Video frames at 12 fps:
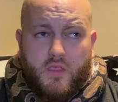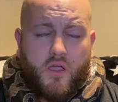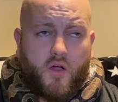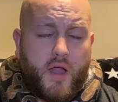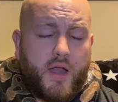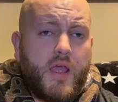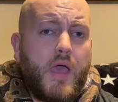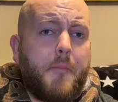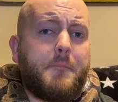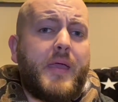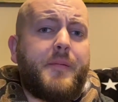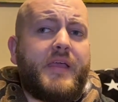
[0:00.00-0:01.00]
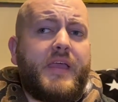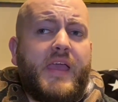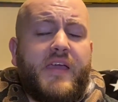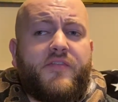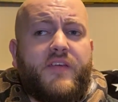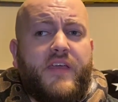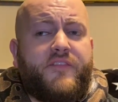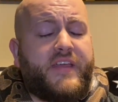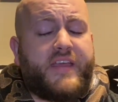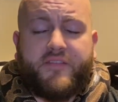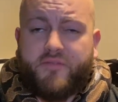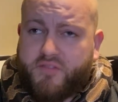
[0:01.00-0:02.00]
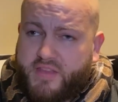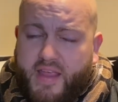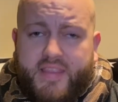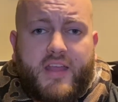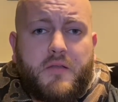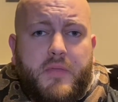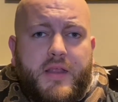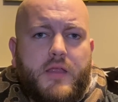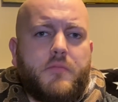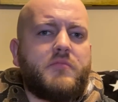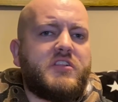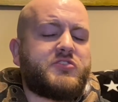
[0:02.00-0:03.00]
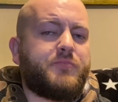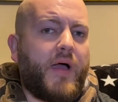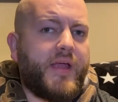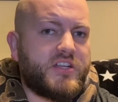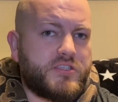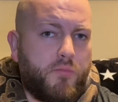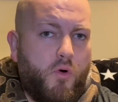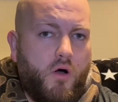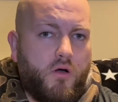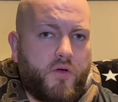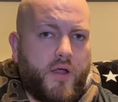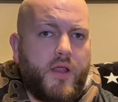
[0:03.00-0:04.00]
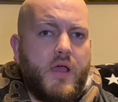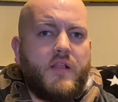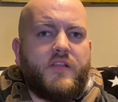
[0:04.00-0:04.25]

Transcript: All right? Maybe if it can take down a medium, let's buy it a small, all right?